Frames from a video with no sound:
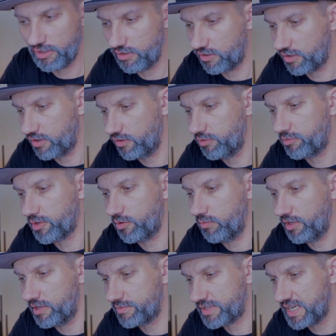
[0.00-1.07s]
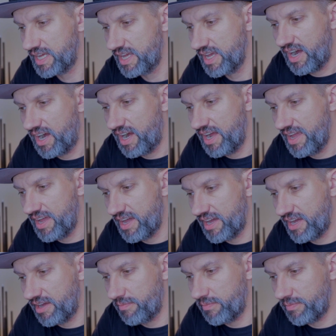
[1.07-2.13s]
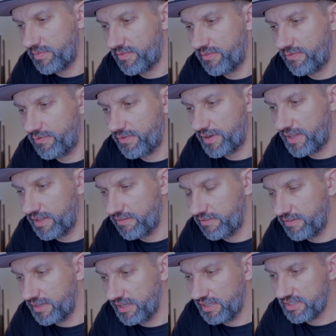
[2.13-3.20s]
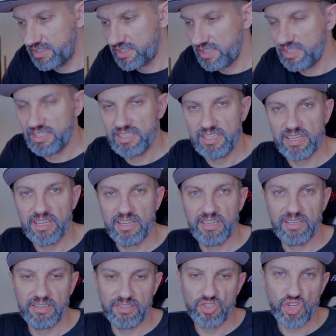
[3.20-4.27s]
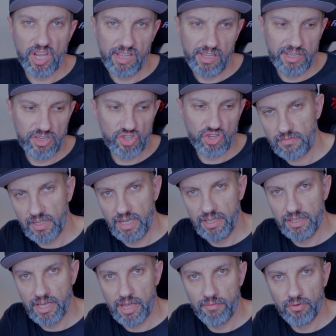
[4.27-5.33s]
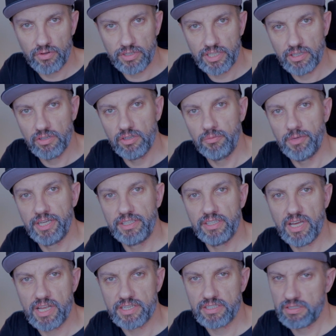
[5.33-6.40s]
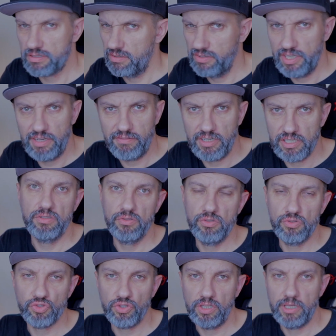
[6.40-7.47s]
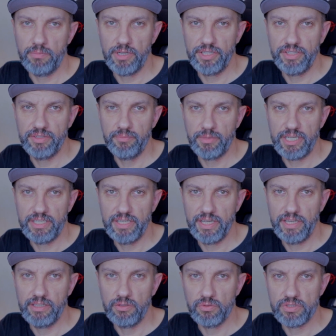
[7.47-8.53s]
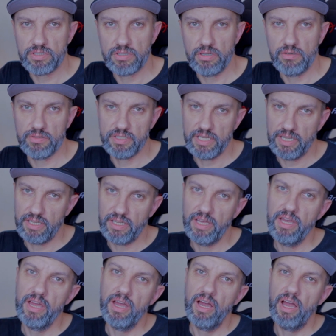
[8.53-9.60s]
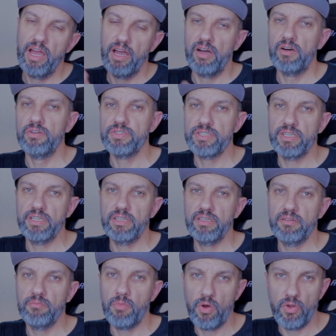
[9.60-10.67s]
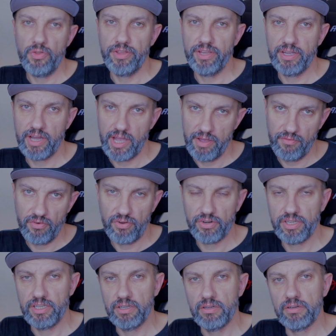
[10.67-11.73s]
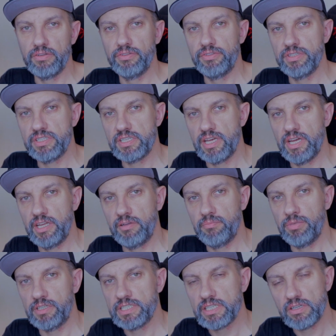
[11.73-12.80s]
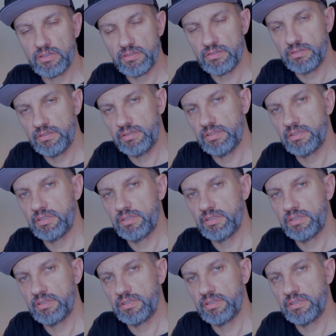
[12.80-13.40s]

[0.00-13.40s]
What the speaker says: your own problems. I am following this challenge and I am working on my tasks on evening. Usually my day looks so that on the morning I am working on design plus code